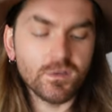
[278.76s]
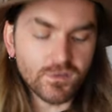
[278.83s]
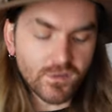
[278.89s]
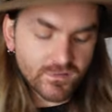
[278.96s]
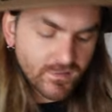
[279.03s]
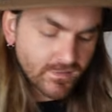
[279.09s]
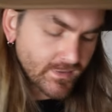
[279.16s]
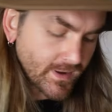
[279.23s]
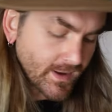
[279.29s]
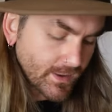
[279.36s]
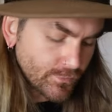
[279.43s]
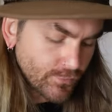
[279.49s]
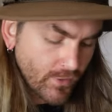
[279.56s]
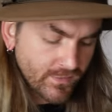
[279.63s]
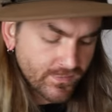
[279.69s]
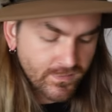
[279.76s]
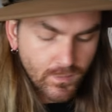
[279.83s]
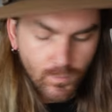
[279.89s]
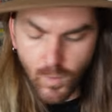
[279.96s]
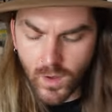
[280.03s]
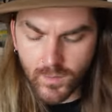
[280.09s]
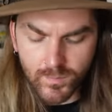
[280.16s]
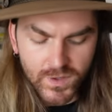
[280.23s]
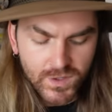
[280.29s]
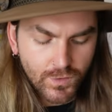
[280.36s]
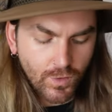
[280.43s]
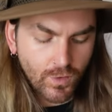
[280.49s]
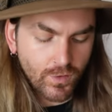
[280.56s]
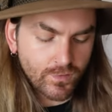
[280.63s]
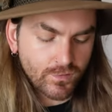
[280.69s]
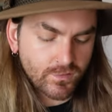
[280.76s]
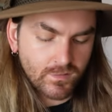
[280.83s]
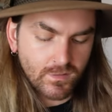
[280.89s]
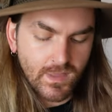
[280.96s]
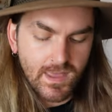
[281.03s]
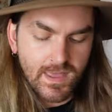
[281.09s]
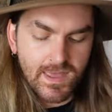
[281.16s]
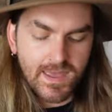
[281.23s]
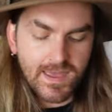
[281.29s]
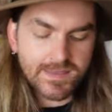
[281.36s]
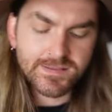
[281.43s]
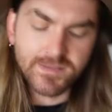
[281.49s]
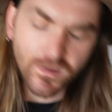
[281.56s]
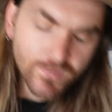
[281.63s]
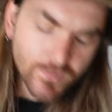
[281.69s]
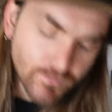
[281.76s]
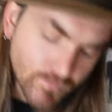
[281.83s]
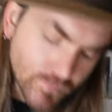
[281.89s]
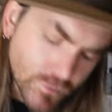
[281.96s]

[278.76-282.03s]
This is an interesting one because it doesn't